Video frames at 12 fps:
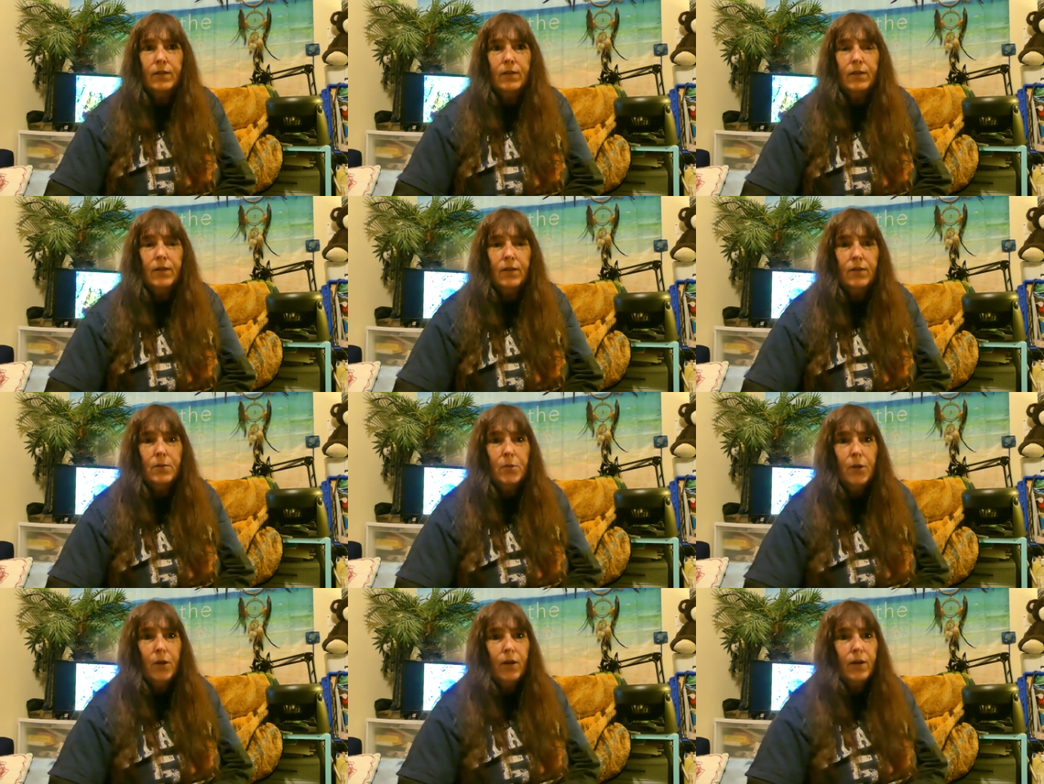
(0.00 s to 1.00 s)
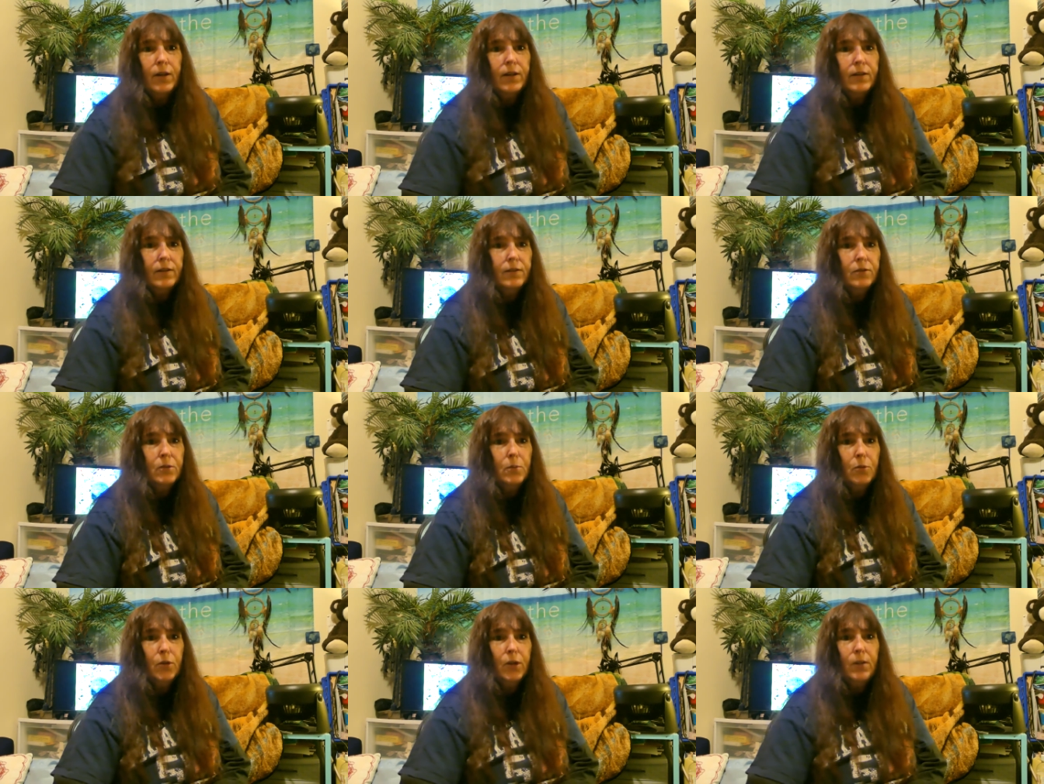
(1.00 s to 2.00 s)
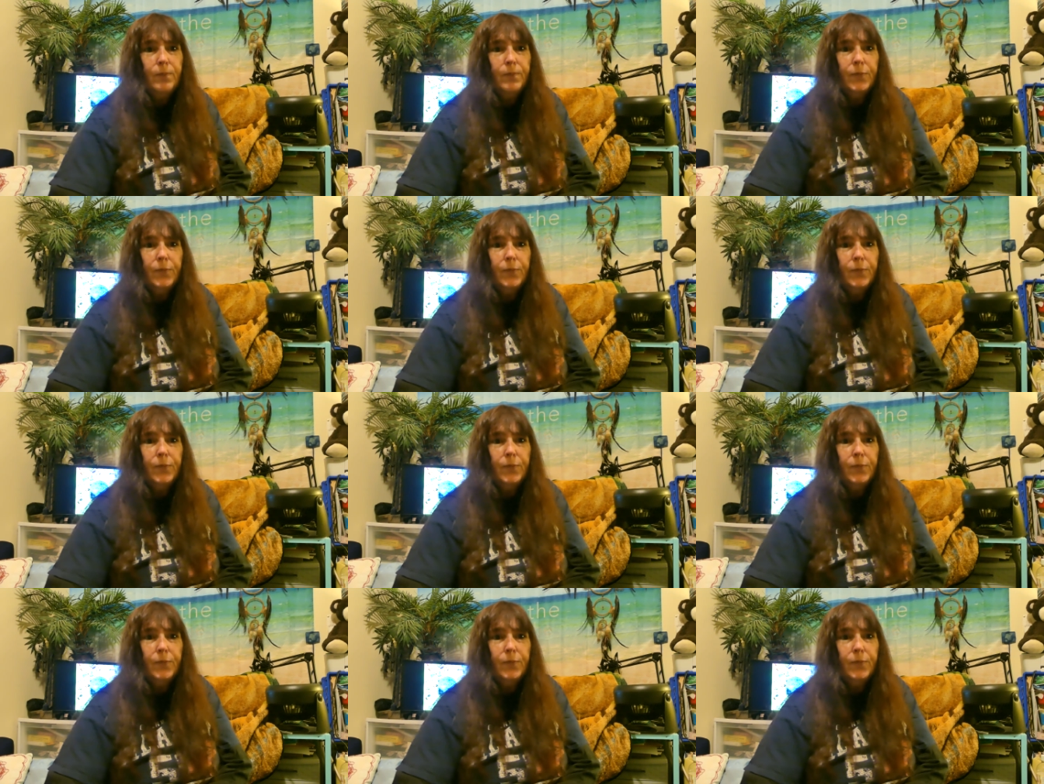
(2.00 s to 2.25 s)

They're in the park, really pretty.